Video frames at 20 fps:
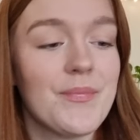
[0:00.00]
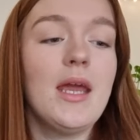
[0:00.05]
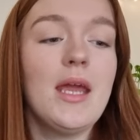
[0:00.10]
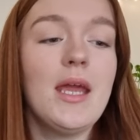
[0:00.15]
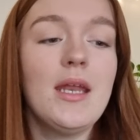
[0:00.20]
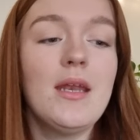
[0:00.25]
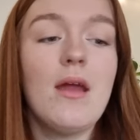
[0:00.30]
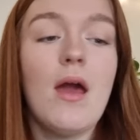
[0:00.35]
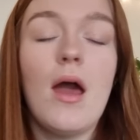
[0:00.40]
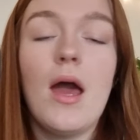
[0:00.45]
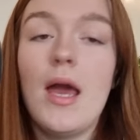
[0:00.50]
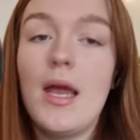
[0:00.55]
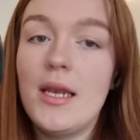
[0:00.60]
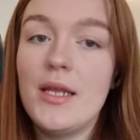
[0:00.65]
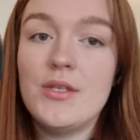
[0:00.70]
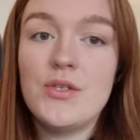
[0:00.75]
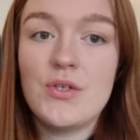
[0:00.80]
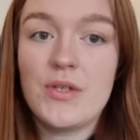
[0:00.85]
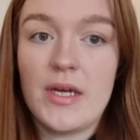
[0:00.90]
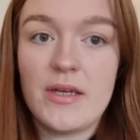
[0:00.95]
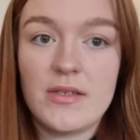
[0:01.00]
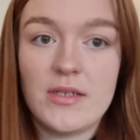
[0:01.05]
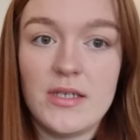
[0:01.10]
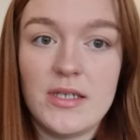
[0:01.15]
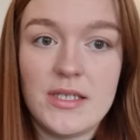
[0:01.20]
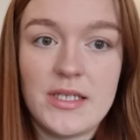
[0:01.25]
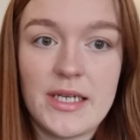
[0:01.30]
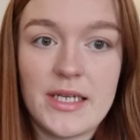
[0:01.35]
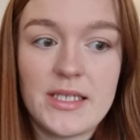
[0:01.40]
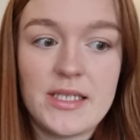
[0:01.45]
In early
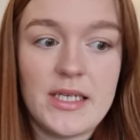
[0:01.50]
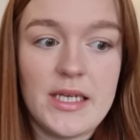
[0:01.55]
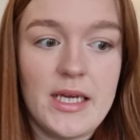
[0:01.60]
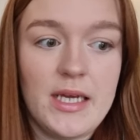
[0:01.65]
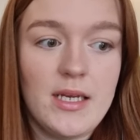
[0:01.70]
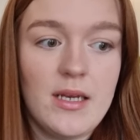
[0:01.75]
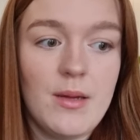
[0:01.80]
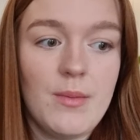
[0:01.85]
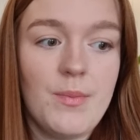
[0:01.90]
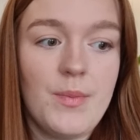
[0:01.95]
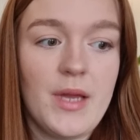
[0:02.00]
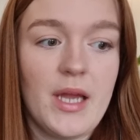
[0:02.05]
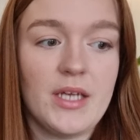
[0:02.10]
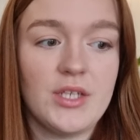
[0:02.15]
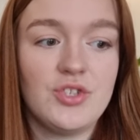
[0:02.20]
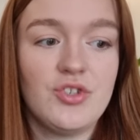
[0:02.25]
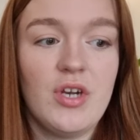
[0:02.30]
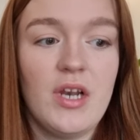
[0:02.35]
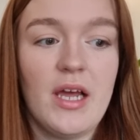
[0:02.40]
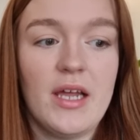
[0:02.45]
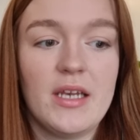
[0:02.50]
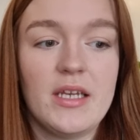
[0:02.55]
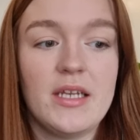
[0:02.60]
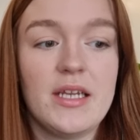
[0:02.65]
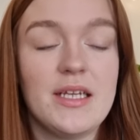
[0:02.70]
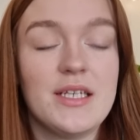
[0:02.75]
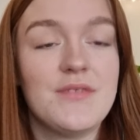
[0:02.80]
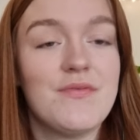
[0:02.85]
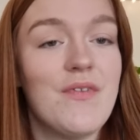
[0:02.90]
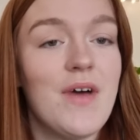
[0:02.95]
2016, Piastri landed
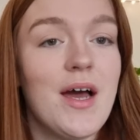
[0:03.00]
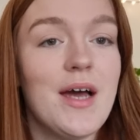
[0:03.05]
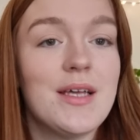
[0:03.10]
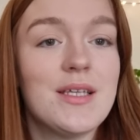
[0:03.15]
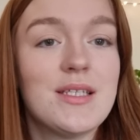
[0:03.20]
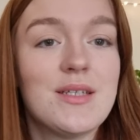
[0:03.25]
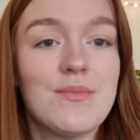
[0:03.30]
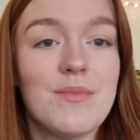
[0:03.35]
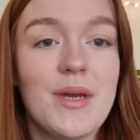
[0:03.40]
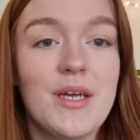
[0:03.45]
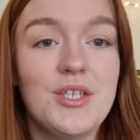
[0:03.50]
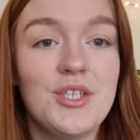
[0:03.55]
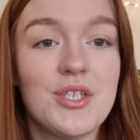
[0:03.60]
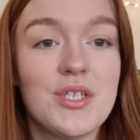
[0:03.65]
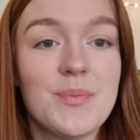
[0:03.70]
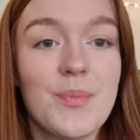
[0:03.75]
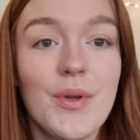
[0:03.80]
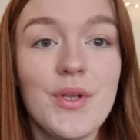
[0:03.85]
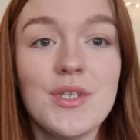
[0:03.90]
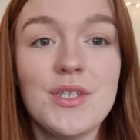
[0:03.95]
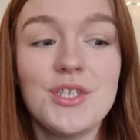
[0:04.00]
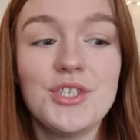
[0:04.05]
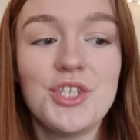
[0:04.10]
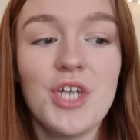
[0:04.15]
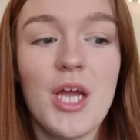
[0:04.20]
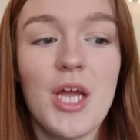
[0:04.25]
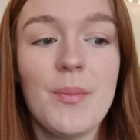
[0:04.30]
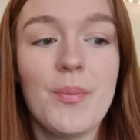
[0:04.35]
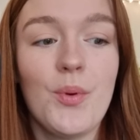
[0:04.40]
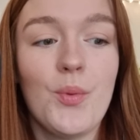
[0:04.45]
his first major
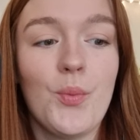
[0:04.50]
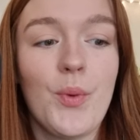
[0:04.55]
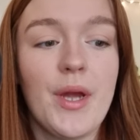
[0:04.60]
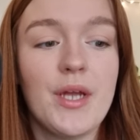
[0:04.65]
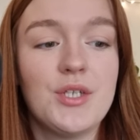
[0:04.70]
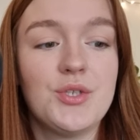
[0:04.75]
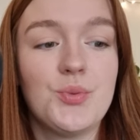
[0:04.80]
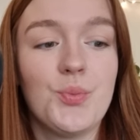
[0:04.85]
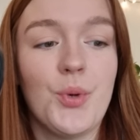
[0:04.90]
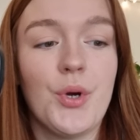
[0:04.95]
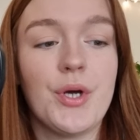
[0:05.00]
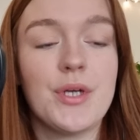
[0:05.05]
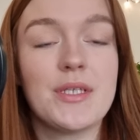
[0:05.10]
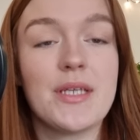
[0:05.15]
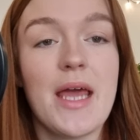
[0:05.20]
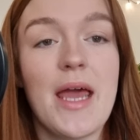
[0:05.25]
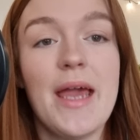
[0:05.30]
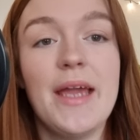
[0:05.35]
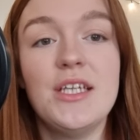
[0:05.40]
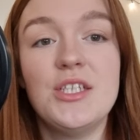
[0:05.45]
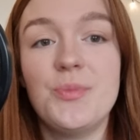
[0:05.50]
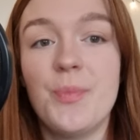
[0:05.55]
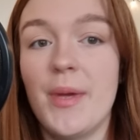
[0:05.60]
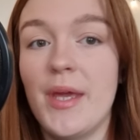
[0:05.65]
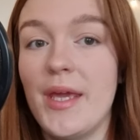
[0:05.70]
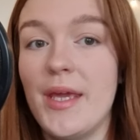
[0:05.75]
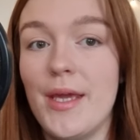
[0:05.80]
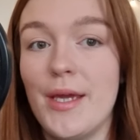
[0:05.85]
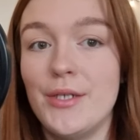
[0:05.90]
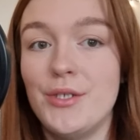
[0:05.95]
sponsorship, which was
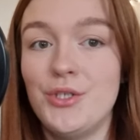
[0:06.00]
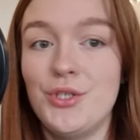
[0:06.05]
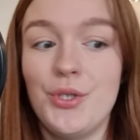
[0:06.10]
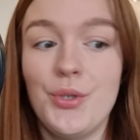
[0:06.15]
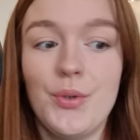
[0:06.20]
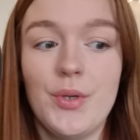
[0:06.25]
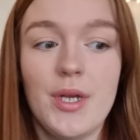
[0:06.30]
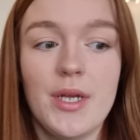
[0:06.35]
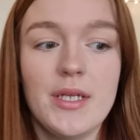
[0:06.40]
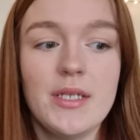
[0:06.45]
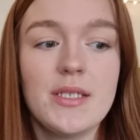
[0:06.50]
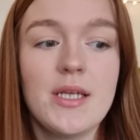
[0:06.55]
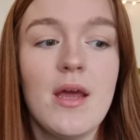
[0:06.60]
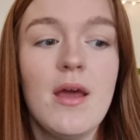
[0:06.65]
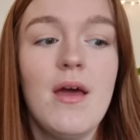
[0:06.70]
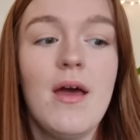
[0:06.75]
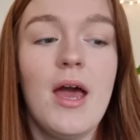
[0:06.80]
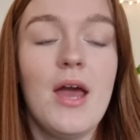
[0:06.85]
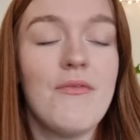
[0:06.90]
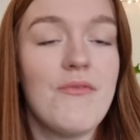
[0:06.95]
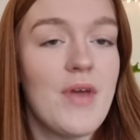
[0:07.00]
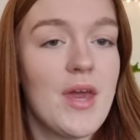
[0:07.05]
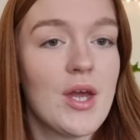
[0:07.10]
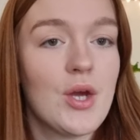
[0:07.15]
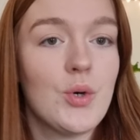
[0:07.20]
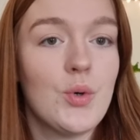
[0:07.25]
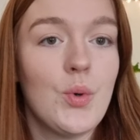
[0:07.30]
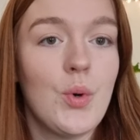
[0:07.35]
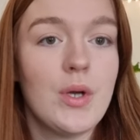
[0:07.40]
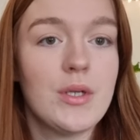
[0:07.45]
HP Tuners, a
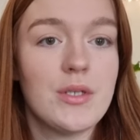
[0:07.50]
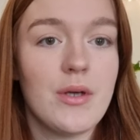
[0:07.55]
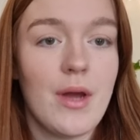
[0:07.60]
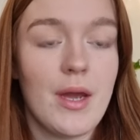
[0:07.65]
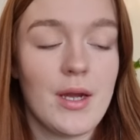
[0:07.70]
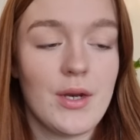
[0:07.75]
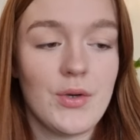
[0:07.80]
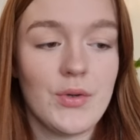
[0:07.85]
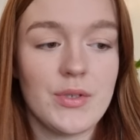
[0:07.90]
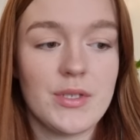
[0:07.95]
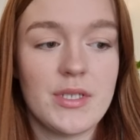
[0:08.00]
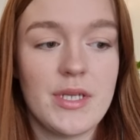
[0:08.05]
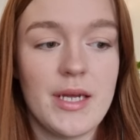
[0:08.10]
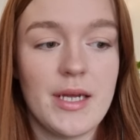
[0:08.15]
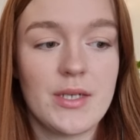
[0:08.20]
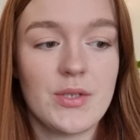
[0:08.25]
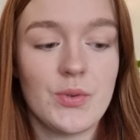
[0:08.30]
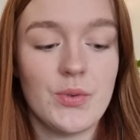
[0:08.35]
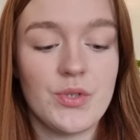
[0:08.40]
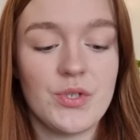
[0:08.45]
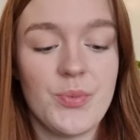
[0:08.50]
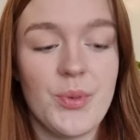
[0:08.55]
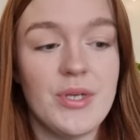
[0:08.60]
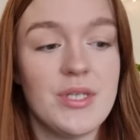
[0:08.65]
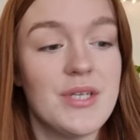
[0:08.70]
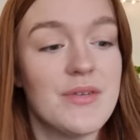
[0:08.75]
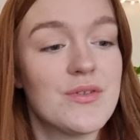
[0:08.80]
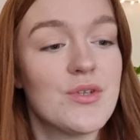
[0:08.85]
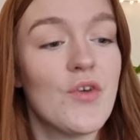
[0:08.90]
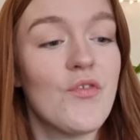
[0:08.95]
vehicle diagnostics
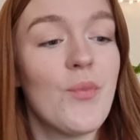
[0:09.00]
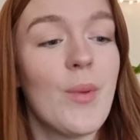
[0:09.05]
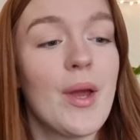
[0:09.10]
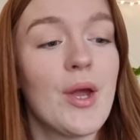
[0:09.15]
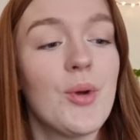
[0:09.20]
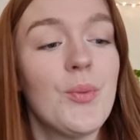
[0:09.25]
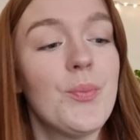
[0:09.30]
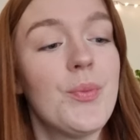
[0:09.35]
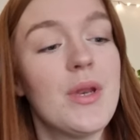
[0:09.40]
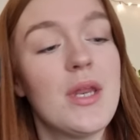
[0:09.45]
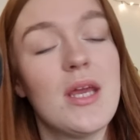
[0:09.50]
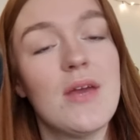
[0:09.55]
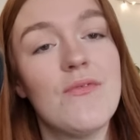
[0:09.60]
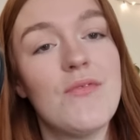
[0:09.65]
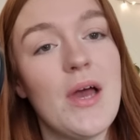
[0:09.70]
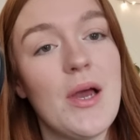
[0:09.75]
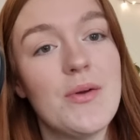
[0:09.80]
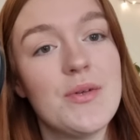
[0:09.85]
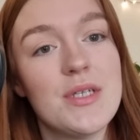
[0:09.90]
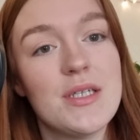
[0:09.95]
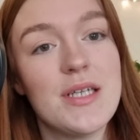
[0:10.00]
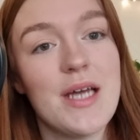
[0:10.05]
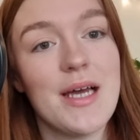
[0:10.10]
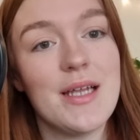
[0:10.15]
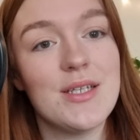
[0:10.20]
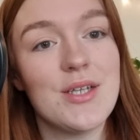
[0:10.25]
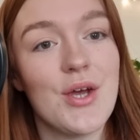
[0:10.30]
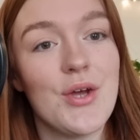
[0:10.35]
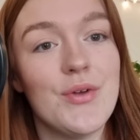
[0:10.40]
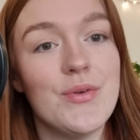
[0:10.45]
automotive software company founded
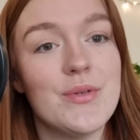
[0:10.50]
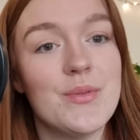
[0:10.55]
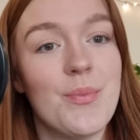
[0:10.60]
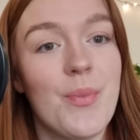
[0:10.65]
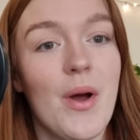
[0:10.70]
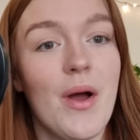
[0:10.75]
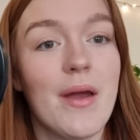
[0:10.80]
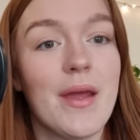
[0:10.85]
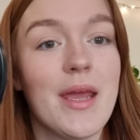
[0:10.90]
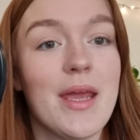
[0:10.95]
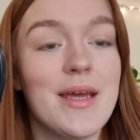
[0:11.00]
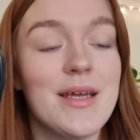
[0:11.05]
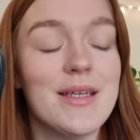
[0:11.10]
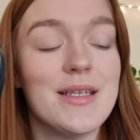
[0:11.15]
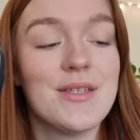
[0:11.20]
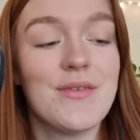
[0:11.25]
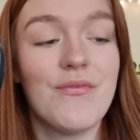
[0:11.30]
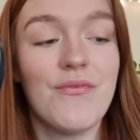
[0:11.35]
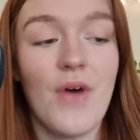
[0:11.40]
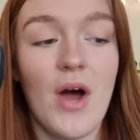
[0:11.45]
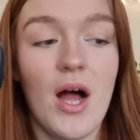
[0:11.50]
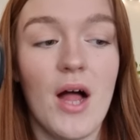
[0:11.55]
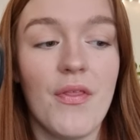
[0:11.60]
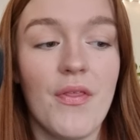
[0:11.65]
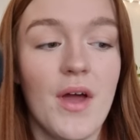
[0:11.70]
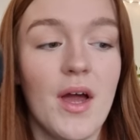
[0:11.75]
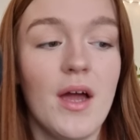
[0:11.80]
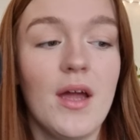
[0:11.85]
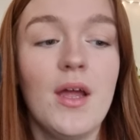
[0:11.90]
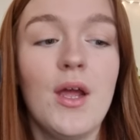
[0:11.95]
and owned by his
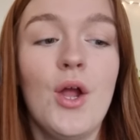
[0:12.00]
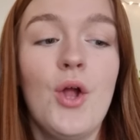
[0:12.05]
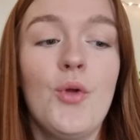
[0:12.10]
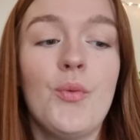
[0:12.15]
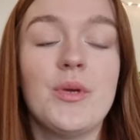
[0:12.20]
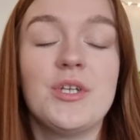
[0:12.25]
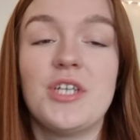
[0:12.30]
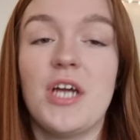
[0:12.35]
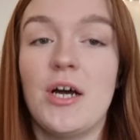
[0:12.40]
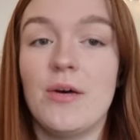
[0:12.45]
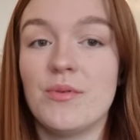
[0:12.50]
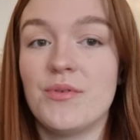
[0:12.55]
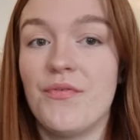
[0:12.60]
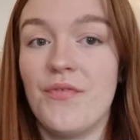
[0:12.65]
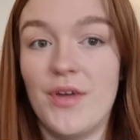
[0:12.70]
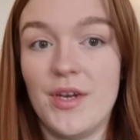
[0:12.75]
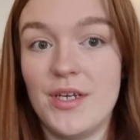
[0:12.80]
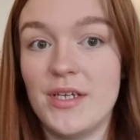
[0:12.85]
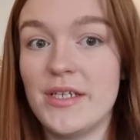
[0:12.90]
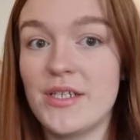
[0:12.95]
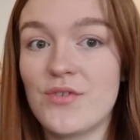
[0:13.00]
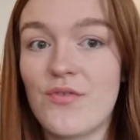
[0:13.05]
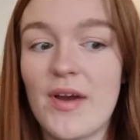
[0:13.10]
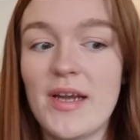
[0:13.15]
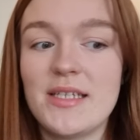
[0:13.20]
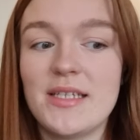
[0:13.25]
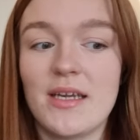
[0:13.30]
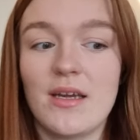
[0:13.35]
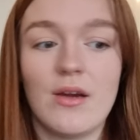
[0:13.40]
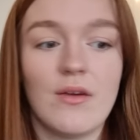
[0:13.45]
father, which helped fund his
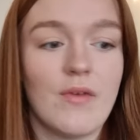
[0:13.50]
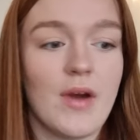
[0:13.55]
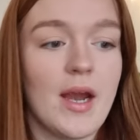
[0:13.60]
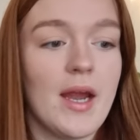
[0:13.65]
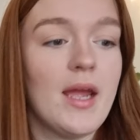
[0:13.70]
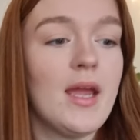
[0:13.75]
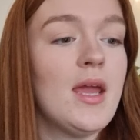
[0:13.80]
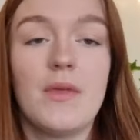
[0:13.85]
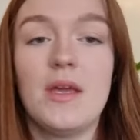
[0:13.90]
racing career.